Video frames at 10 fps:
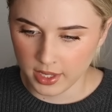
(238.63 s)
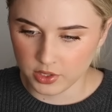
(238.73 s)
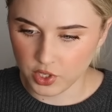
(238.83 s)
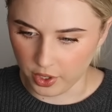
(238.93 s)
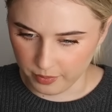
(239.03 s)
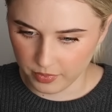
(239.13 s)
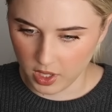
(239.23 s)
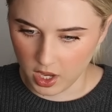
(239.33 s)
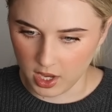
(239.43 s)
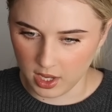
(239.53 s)
So
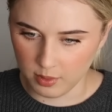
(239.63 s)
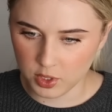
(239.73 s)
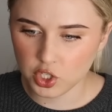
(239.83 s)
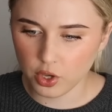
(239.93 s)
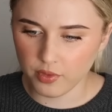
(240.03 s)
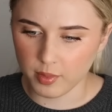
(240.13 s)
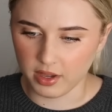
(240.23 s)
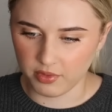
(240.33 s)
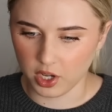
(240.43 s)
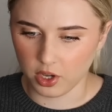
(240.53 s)
let me just go over
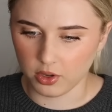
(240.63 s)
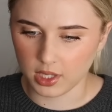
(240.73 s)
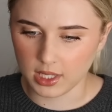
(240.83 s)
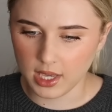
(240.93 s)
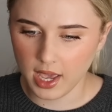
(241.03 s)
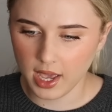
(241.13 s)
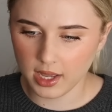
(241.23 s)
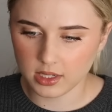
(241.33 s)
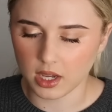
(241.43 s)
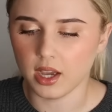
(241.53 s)
my video. He
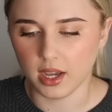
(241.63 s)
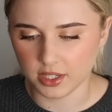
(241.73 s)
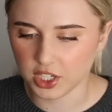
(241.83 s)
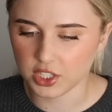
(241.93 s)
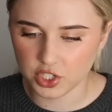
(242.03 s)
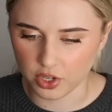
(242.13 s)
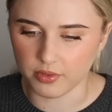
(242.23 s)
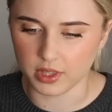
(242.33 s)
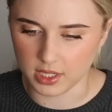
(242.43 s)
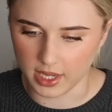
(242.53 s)
had, let's just go over the